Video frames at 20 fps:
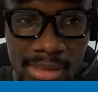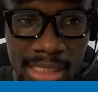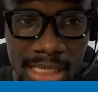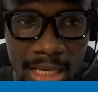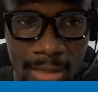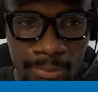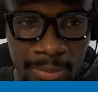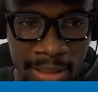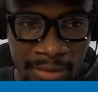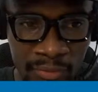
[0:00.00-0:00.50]

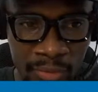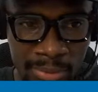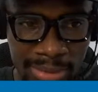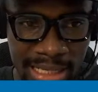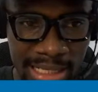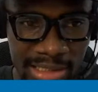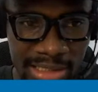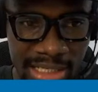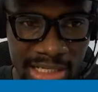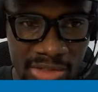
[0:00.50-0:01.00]
a platform
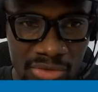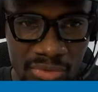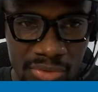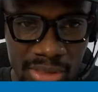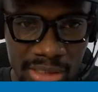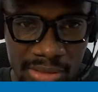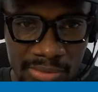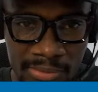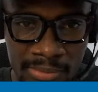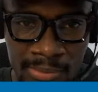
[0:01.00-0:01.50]
like
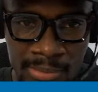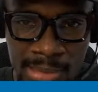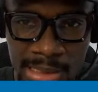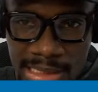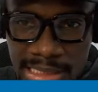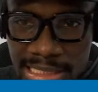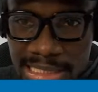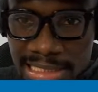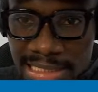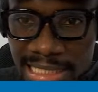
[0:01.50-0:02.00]
Linktree
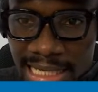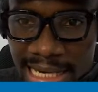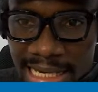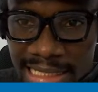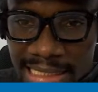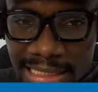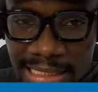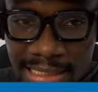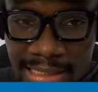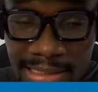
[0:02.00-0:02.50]
is
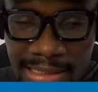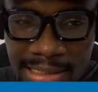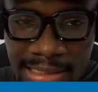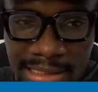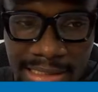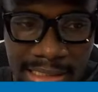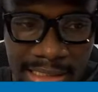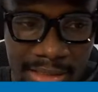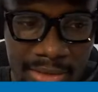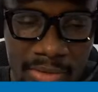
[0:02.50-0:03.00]
that
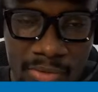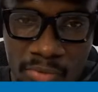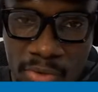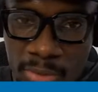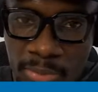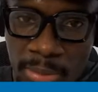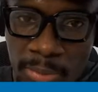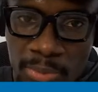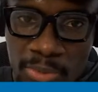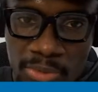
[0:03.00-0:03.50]

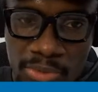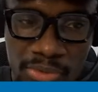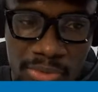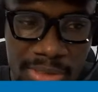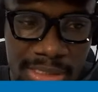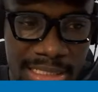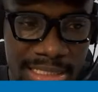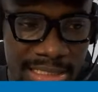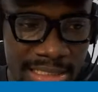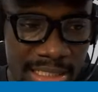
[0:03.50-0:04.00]
what people do
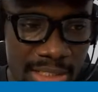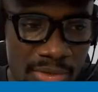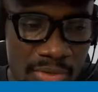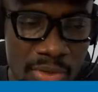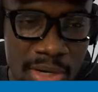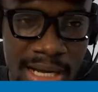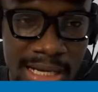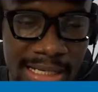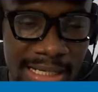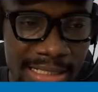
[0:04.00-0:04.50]
is they
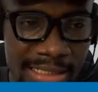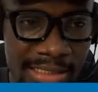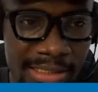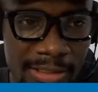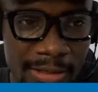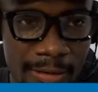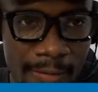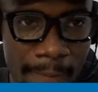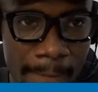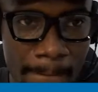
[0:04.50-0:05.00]
go and
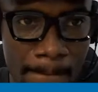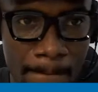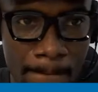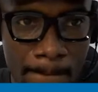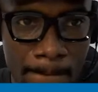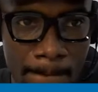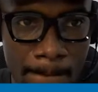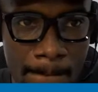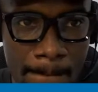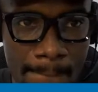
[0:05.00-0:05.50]
enter
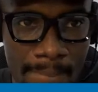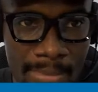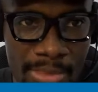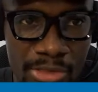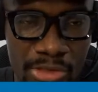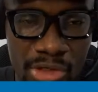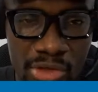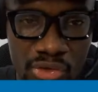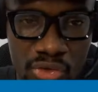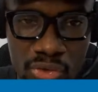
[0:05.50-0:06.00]

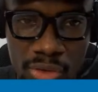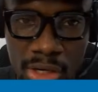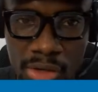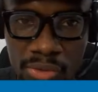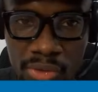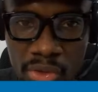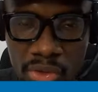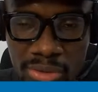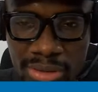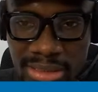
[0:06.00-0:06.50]
the
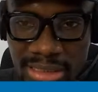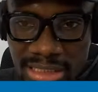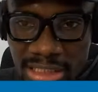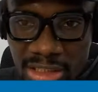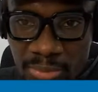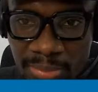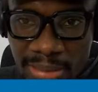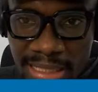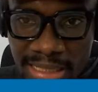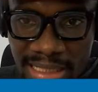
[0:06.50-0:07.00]
URL, the
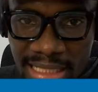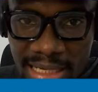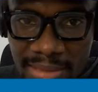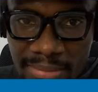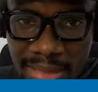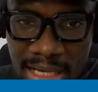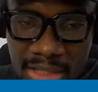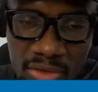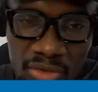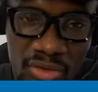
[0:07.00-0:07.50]
display
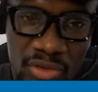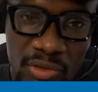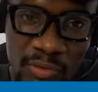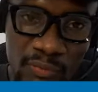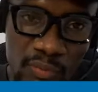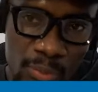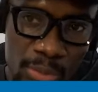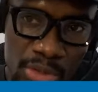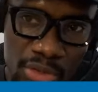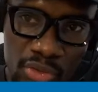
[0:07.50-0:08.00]
name, and those
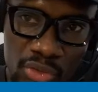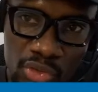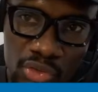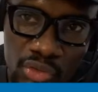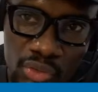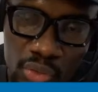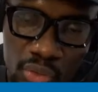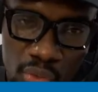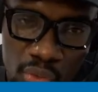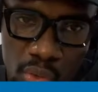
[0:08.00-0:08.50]
information
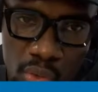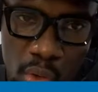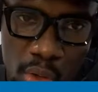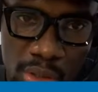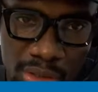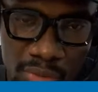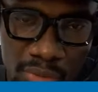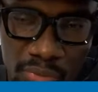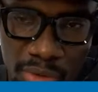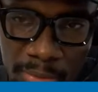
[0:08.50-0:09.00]
show
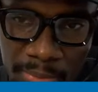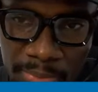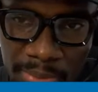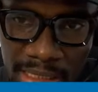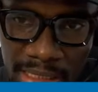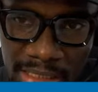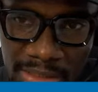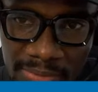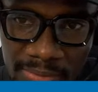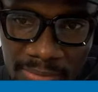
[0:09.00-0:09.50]
on a web
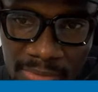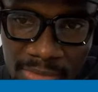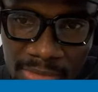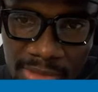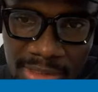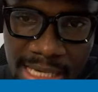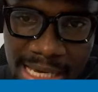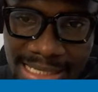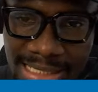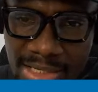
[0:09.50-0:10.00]
page.
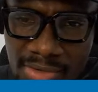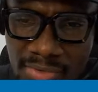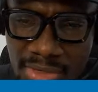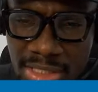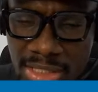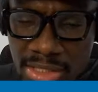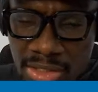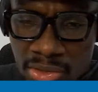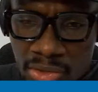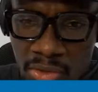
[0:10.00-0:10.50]
So I think
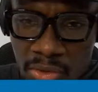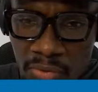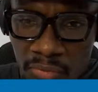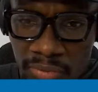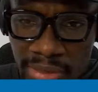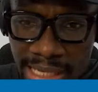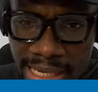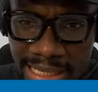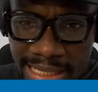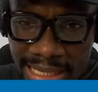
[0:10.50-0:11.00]
with stuff
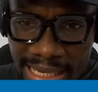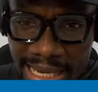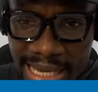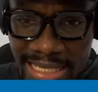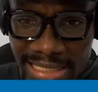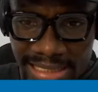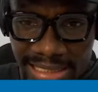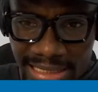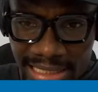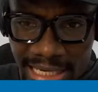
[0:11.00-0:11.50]
like
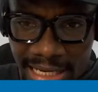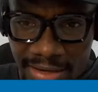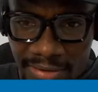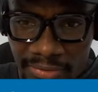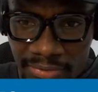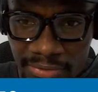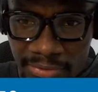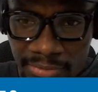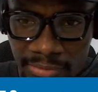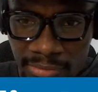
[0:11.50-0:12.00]
ACF,
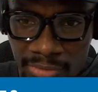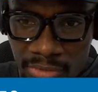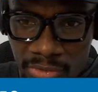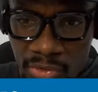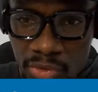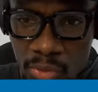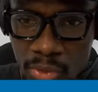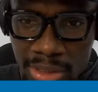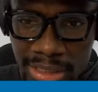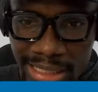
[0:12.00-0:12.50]

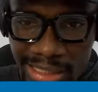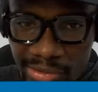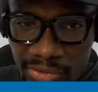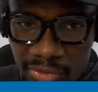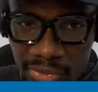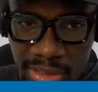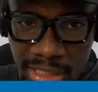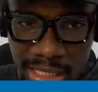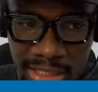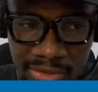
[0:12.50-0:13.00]
someone can
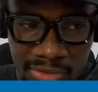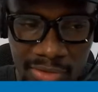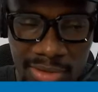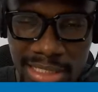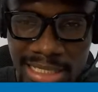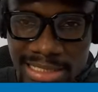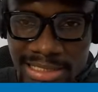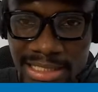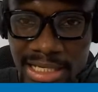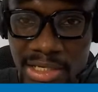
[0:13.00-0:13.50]
do that. So
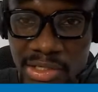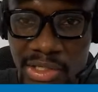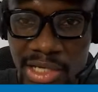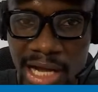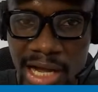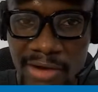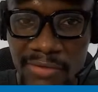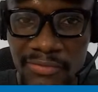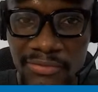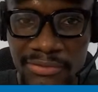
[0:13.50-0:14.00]
let's say you
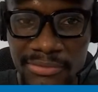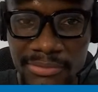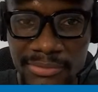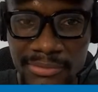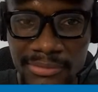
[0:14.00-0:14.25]
have